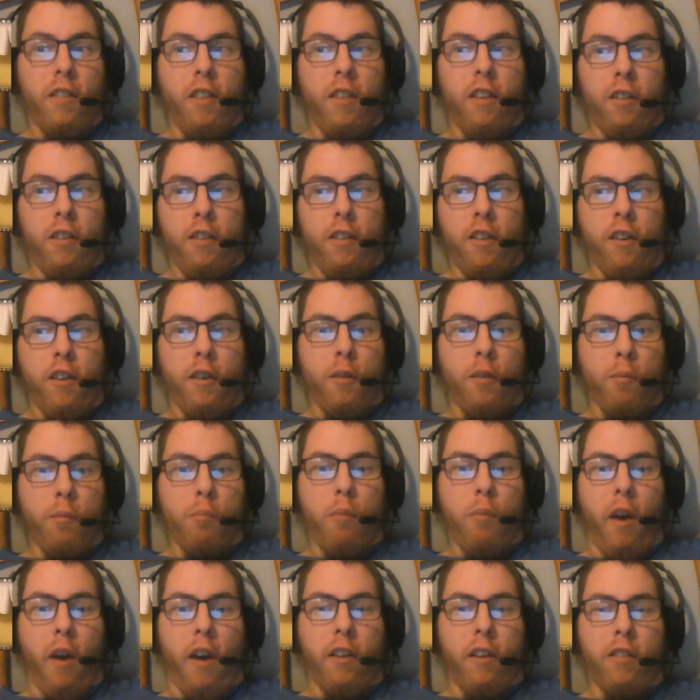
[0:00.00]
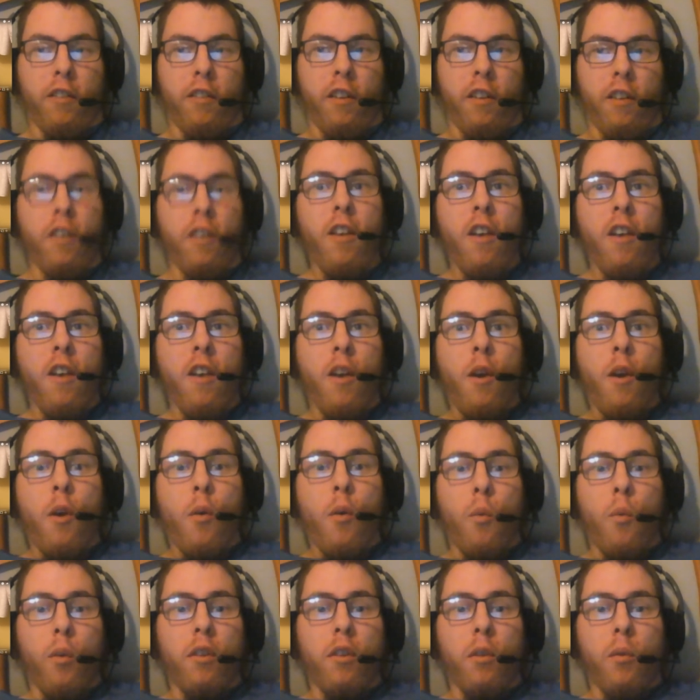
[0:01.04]
this year, boxing.
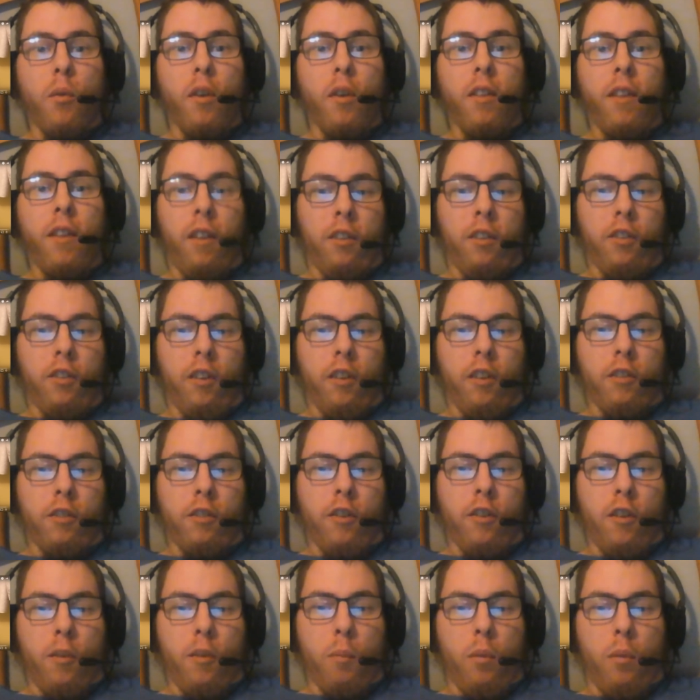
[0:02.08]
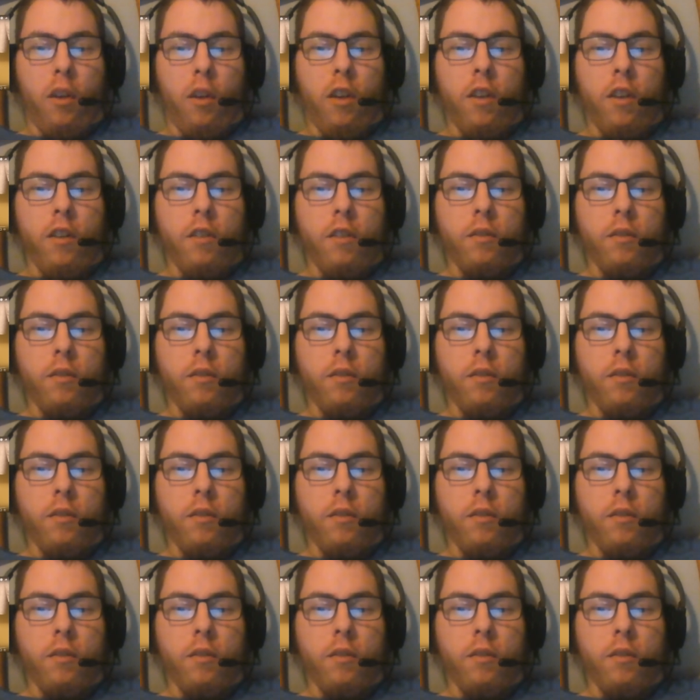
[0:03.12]
Wonder what next year is going to be.